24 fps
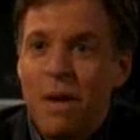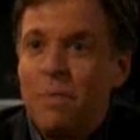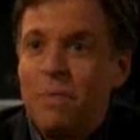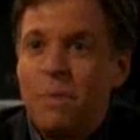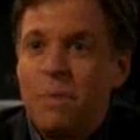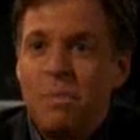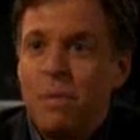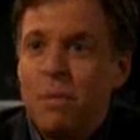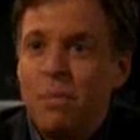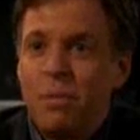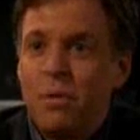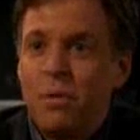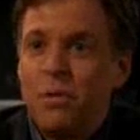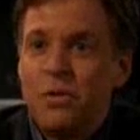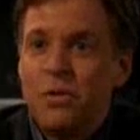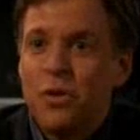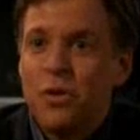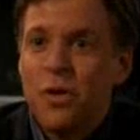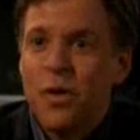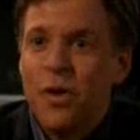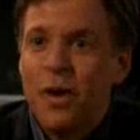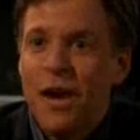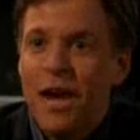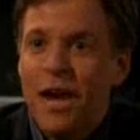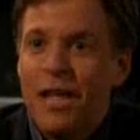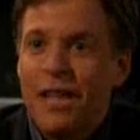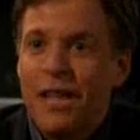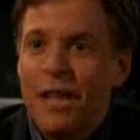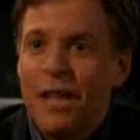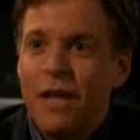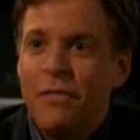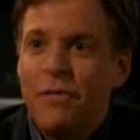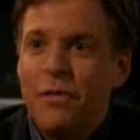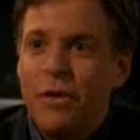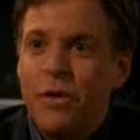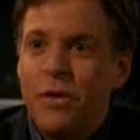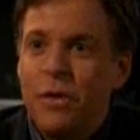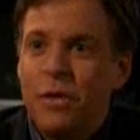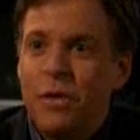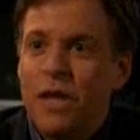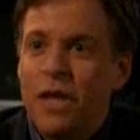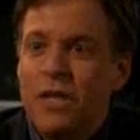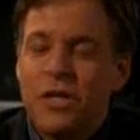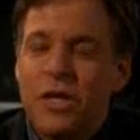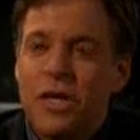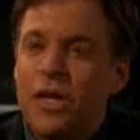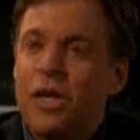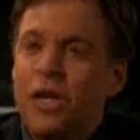maybe people who started out loving you,
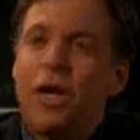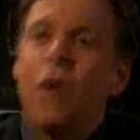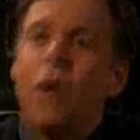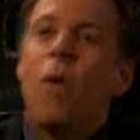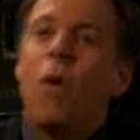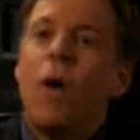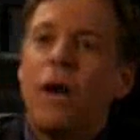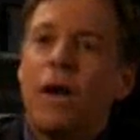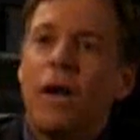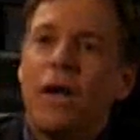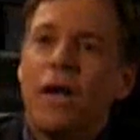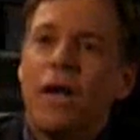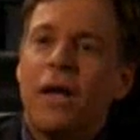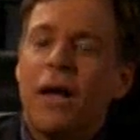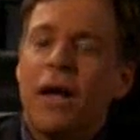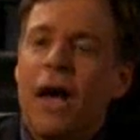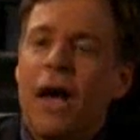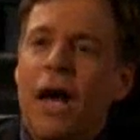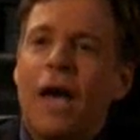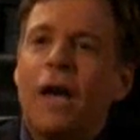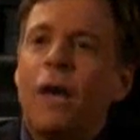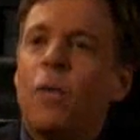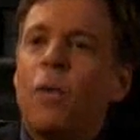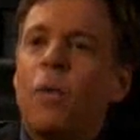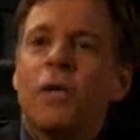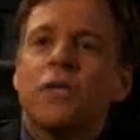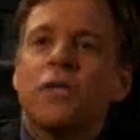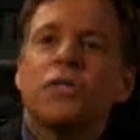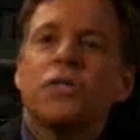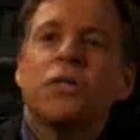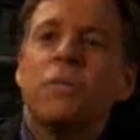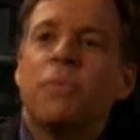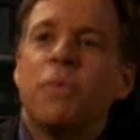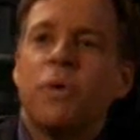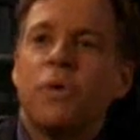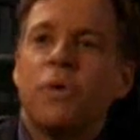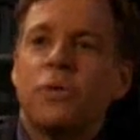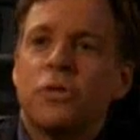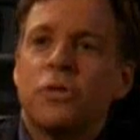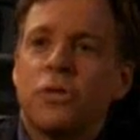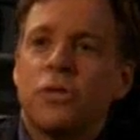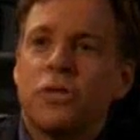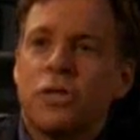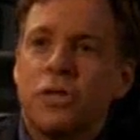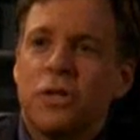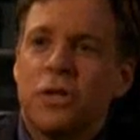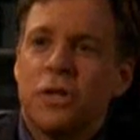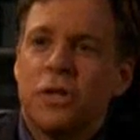and they say, you know what, I don't want to see
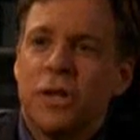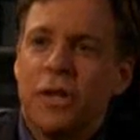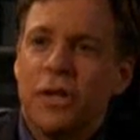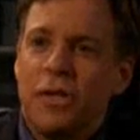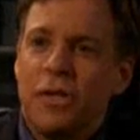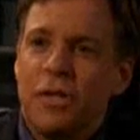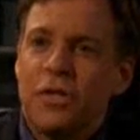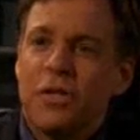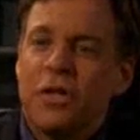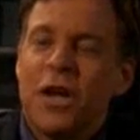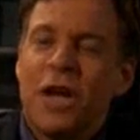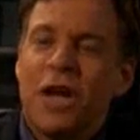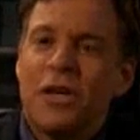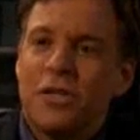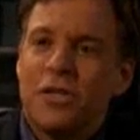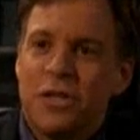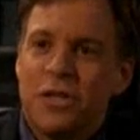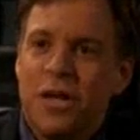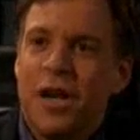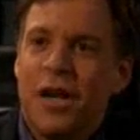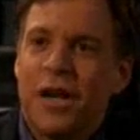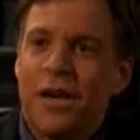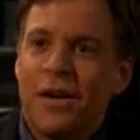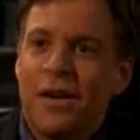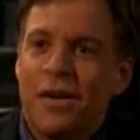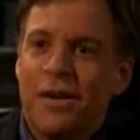Bruce in this kind of setting.